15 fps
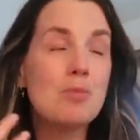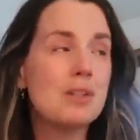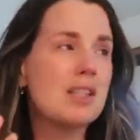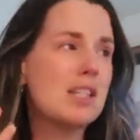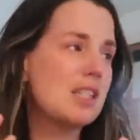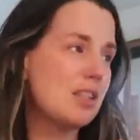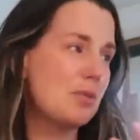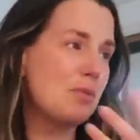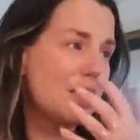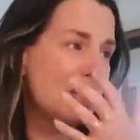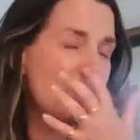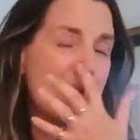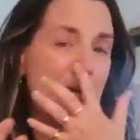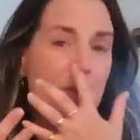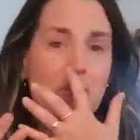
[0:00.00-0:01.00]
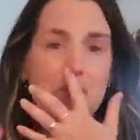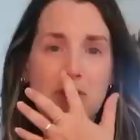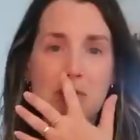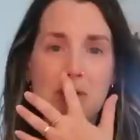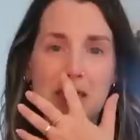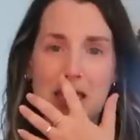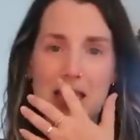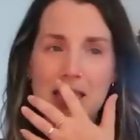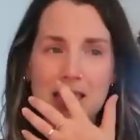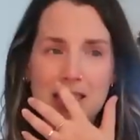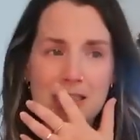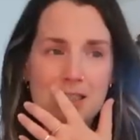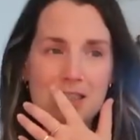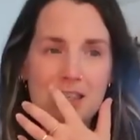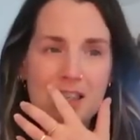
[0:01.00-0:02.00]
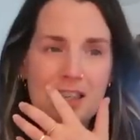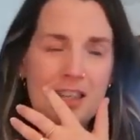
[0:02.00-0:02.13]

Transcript: but there's something about doing this,